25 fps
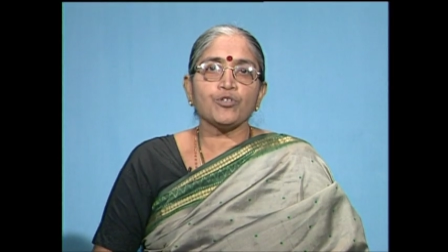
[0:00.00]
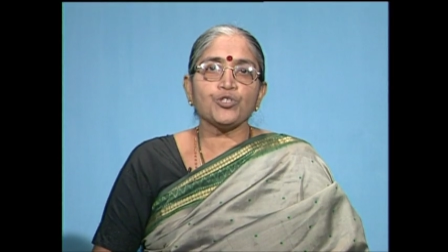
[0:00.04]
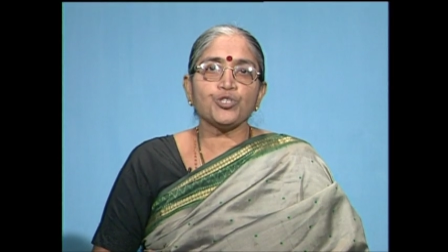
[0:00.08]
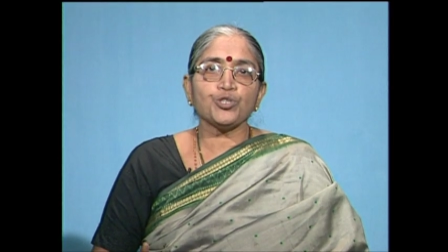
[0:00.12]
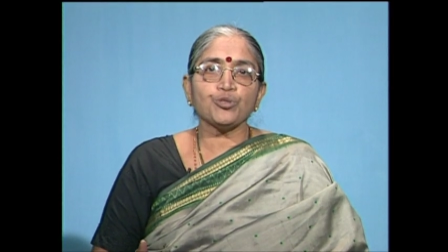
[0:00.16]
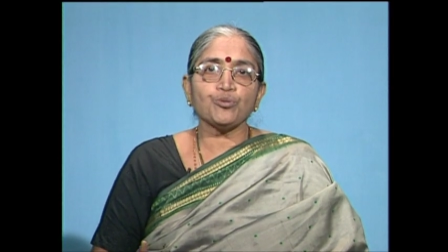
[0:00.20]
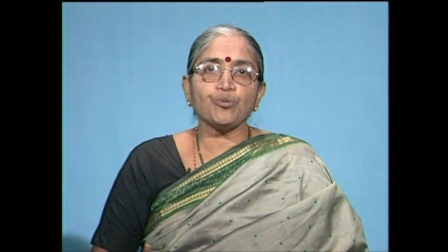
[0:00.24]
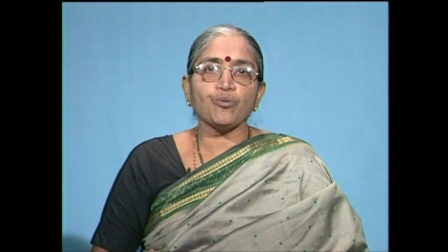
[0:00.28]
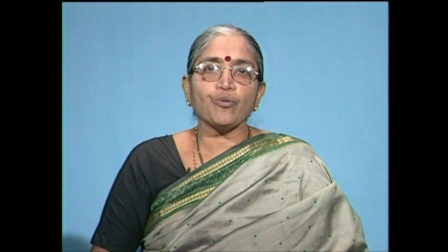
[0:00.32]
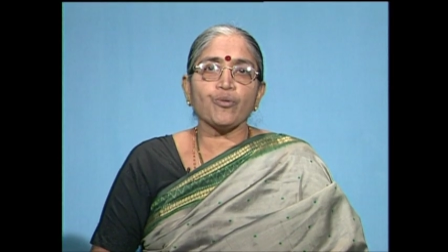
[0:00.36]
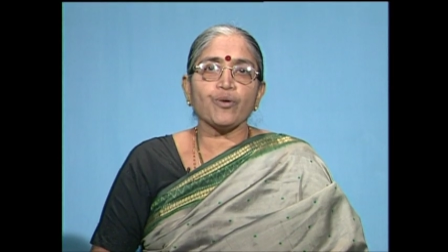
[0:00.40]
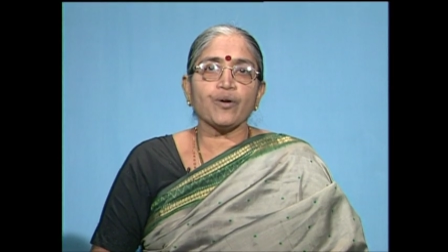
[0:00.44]

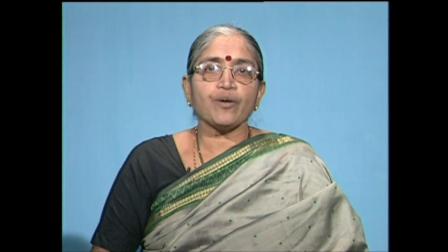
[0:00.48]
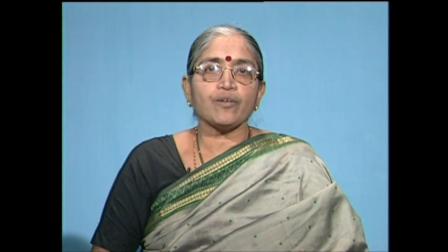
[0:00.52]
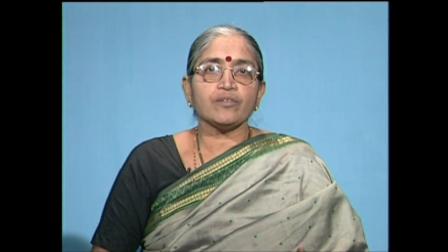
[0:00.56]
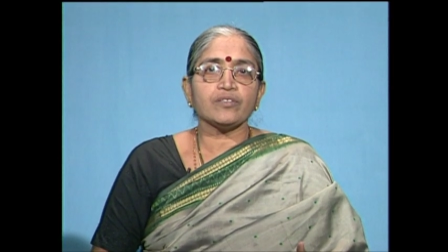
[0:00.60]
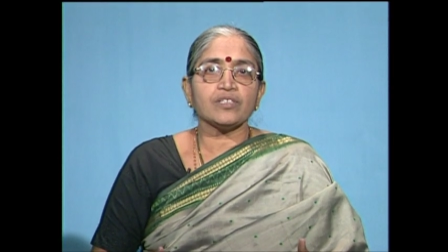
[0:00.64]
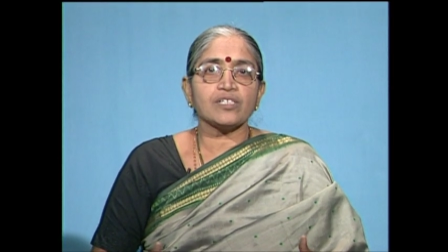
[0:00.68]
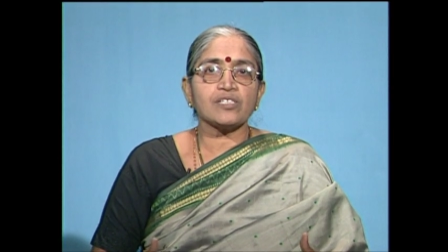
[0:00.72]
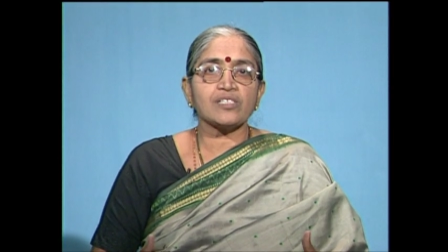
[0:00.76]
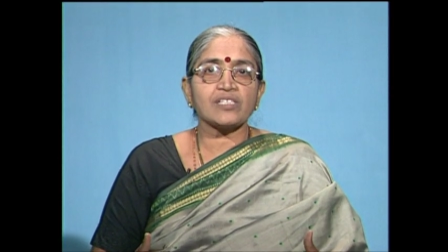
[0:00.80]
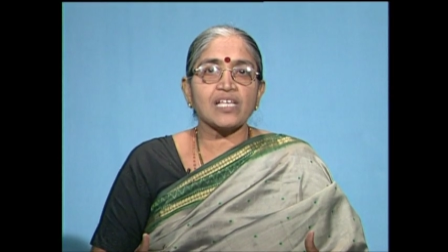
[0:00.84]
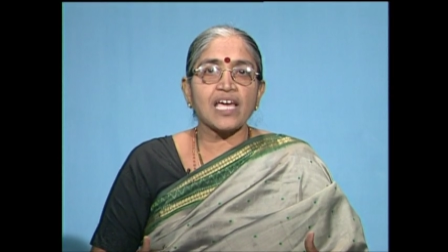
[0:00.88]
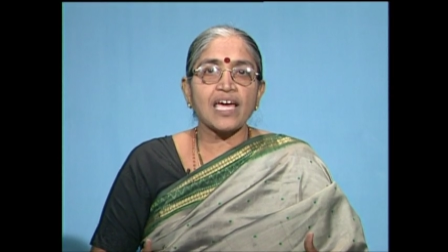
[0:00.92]
do
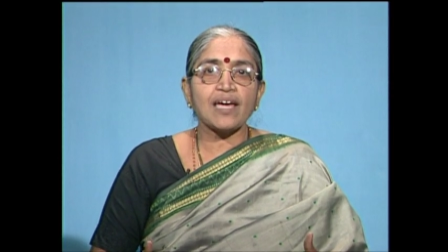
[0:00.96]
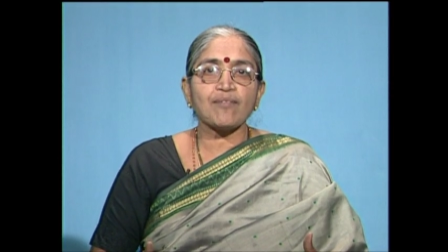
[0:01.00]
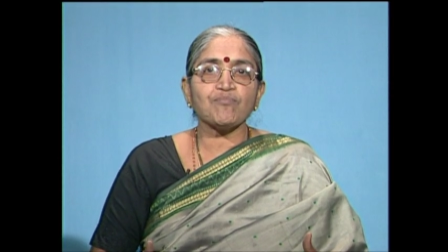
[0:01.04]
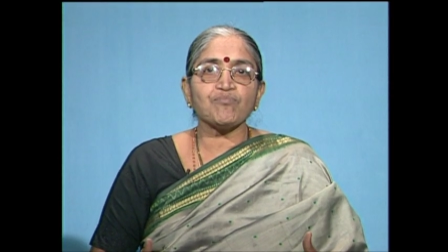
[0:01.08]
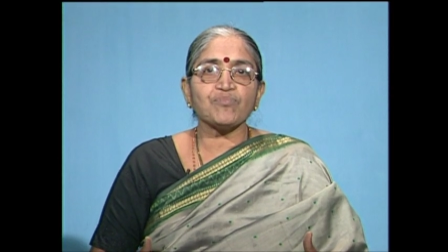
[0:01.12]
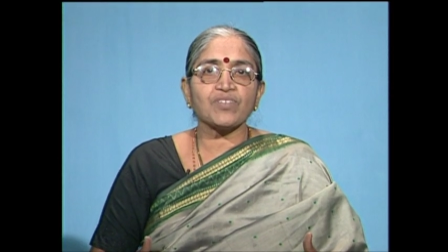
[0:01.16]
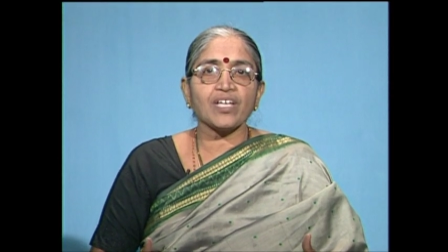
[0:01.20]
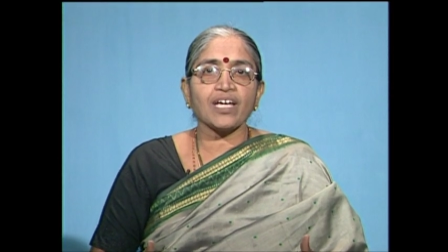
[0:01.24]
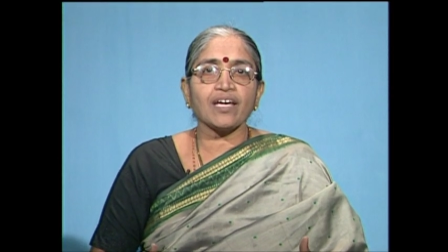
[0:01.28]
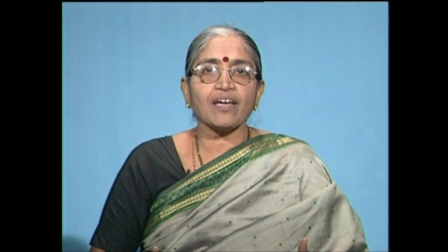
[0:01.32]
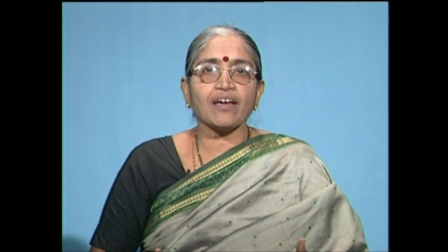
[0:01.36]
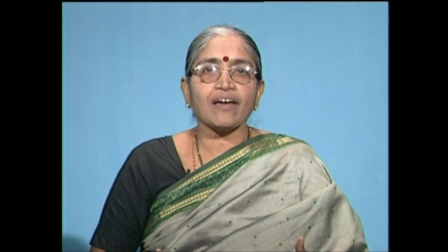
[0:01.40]
the
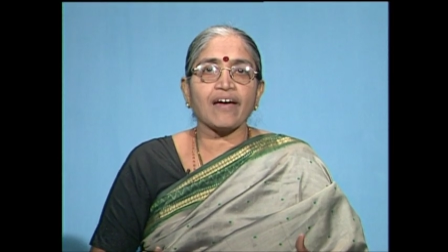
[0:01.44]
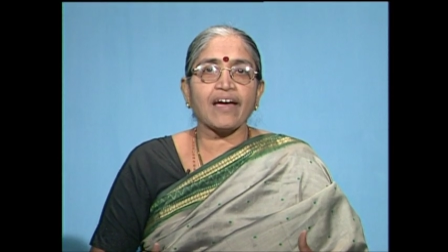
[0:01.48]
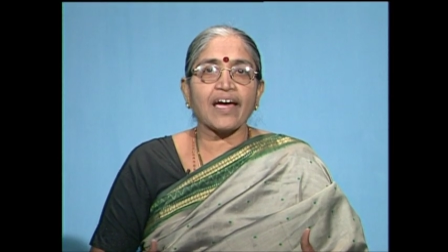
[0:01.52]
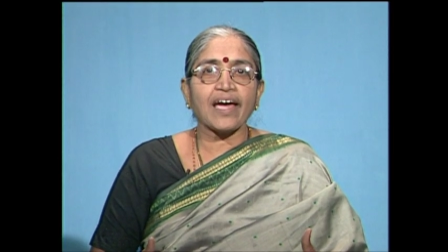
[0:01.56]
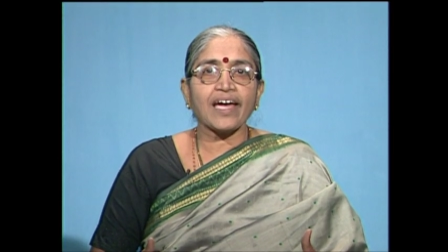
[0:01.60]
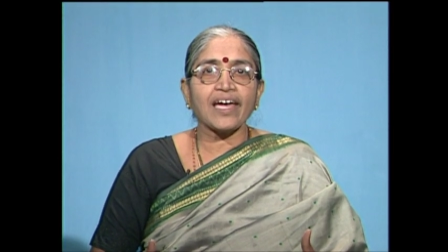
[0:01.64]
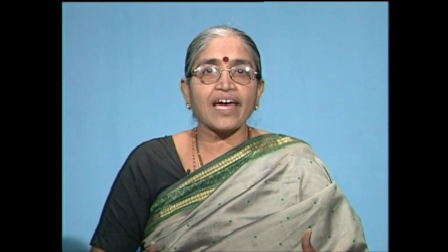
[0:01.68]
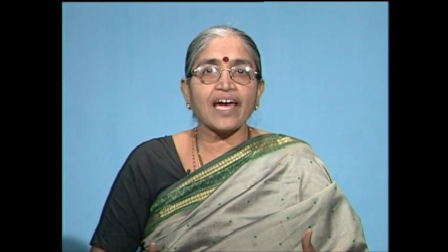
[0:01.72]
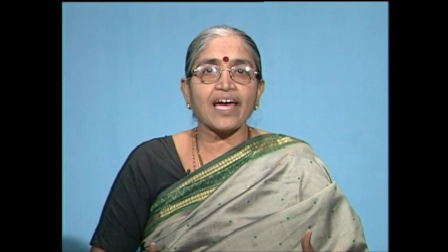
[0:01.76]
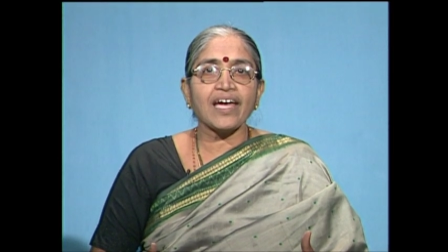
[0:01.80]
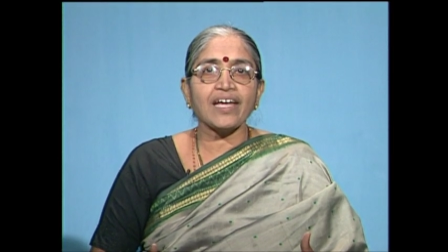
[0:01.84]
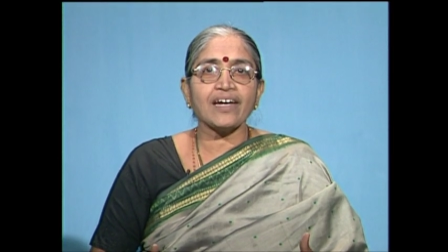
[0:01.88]
same thing
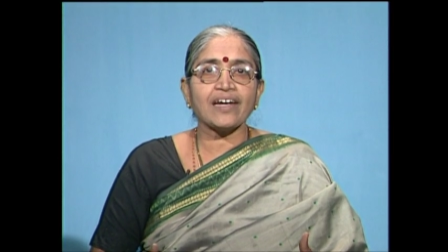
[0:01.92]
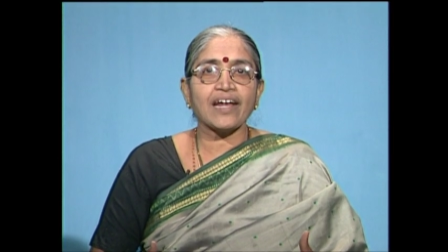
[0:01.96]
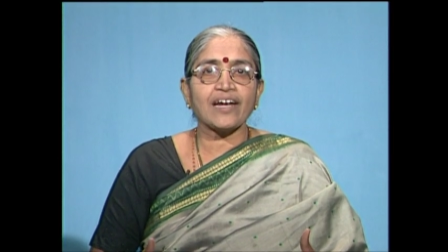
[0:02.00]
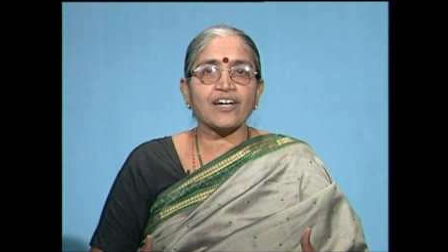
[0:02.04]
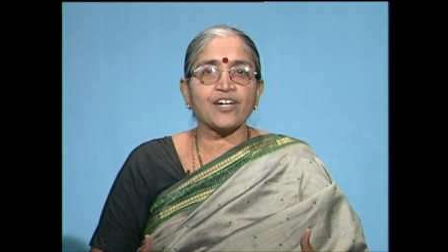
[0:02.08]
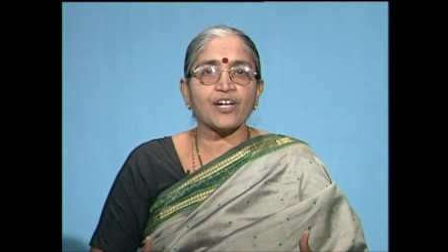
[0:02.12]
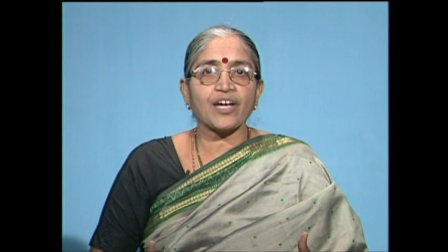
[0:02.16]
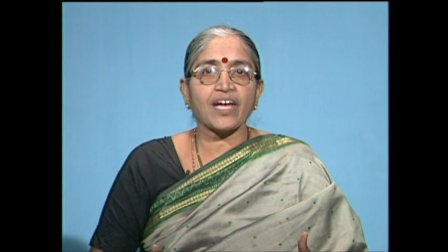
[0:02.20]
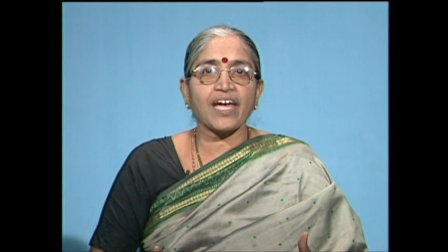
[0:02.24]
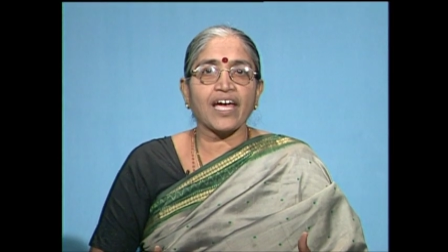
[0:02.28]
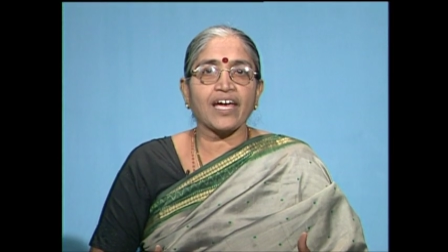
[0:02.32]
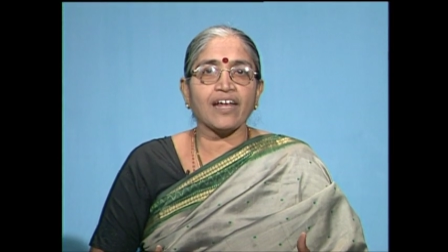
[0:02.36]
again
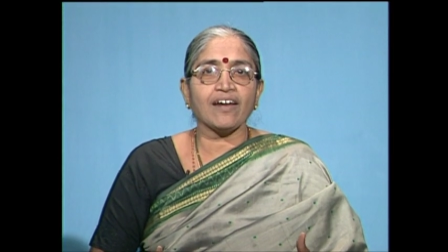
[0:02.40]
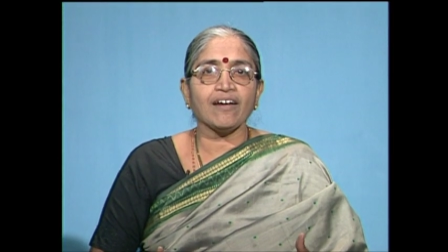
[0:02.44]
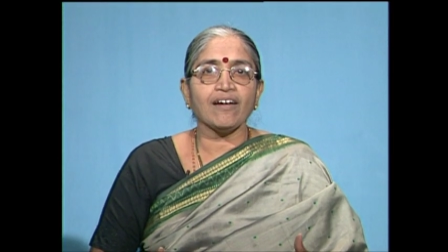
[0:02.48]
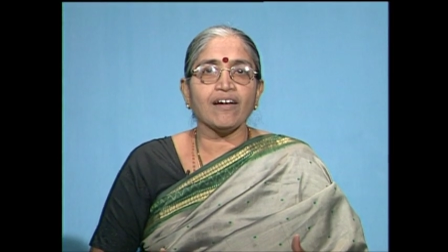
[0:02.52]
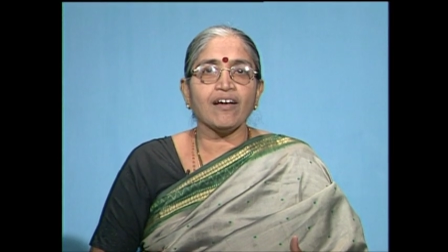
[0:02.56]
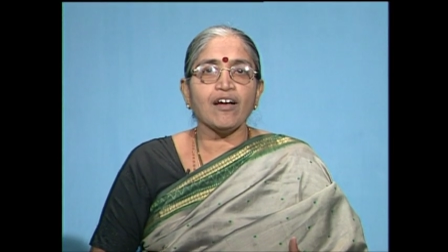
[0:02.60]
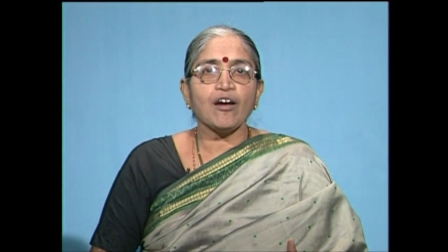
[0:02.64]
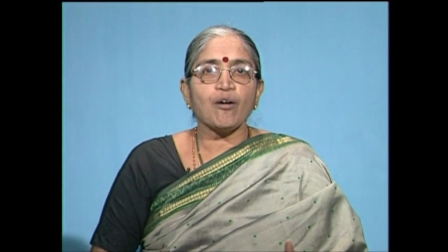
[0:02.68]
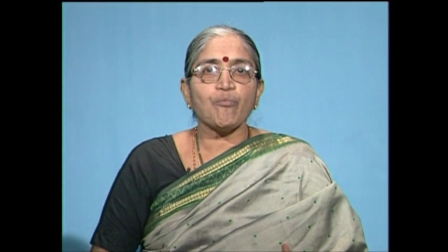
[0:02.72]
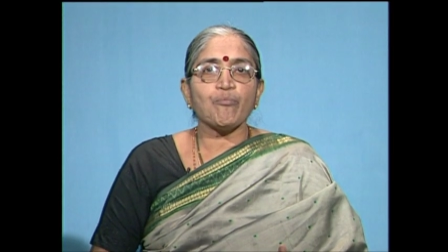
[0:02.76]
and again.